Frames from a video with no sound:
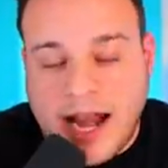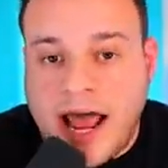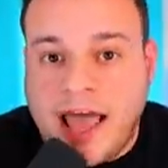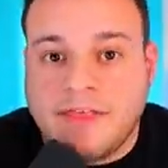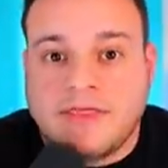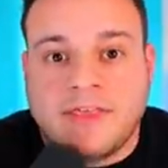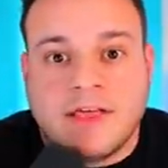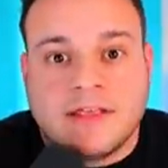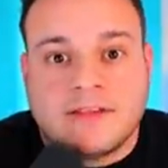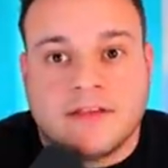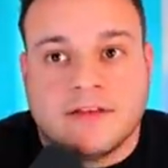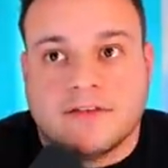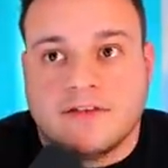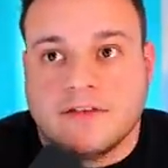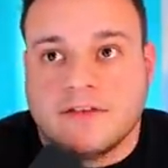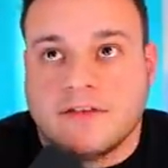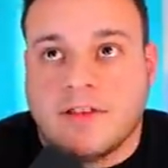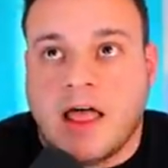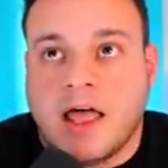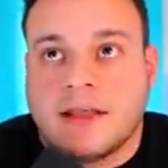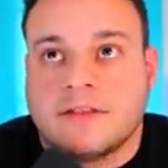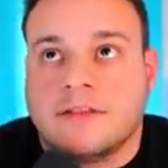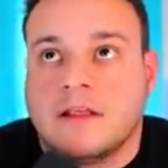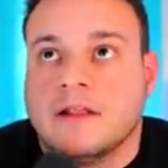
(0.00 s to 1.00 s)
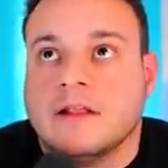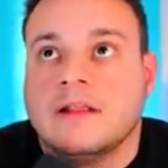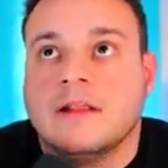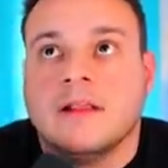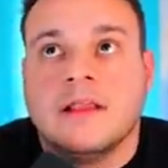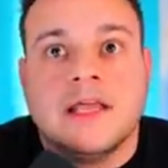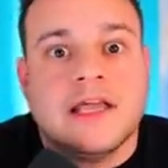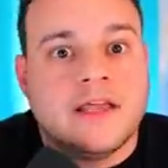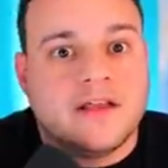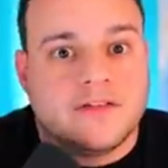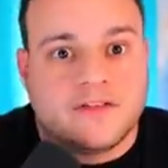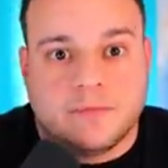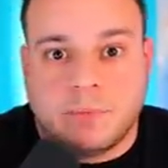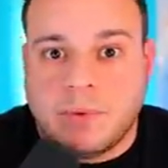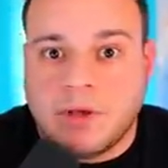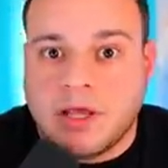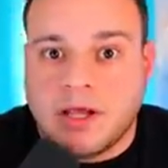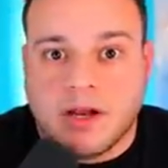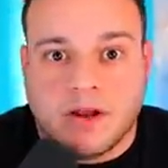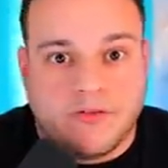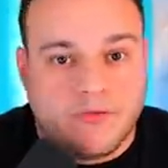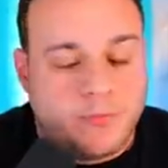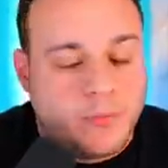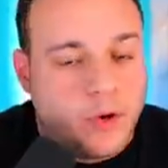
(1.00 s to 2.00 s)
And I think this is like the least
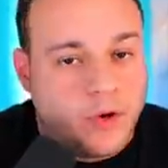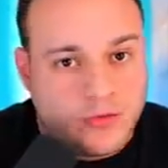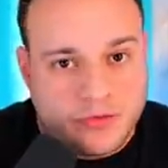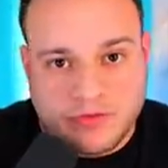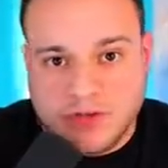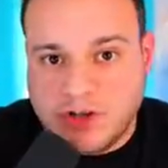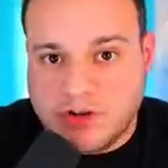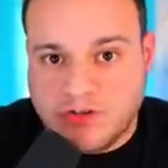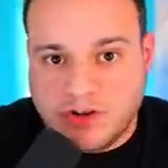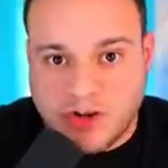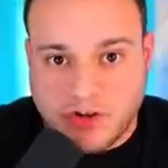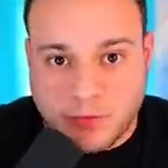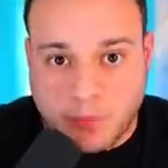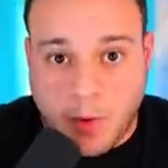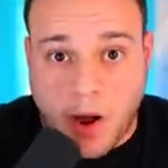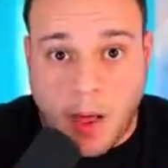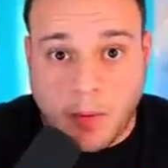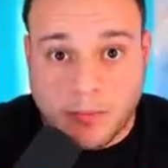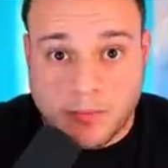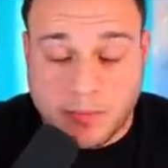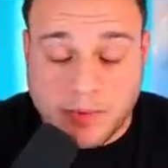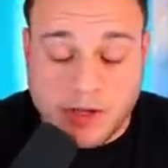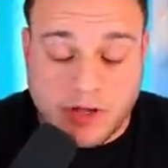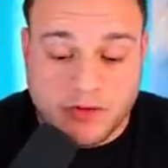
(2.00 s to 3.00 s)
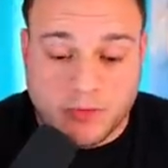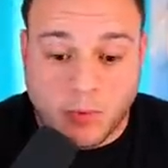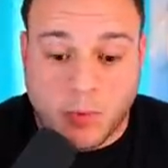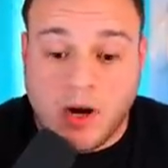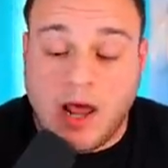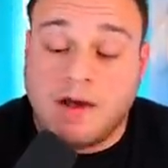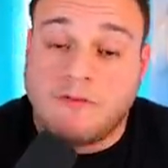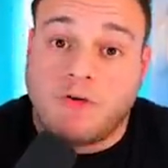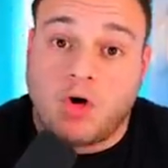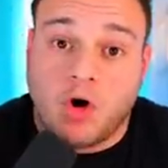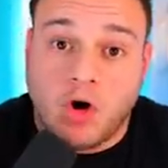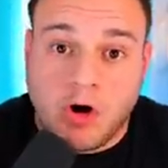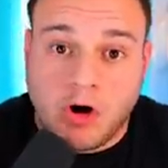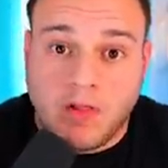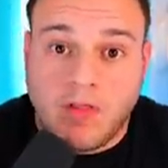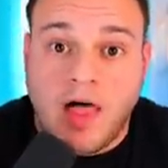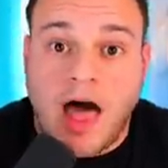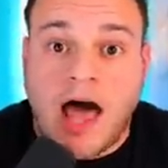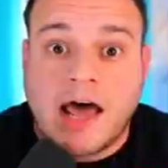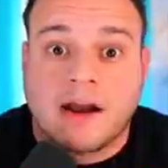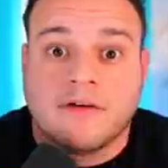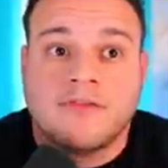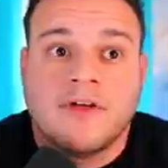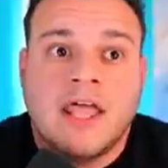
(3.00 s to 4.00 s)
bit of most DJs' problem because what I've heard a
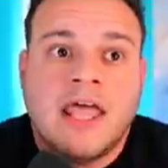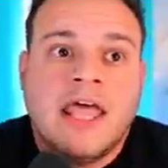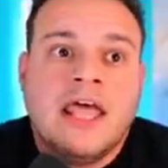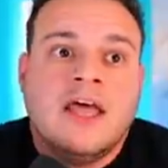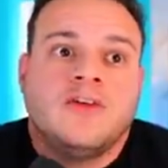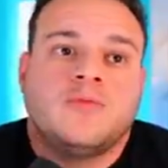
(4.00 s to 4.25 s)
lot of,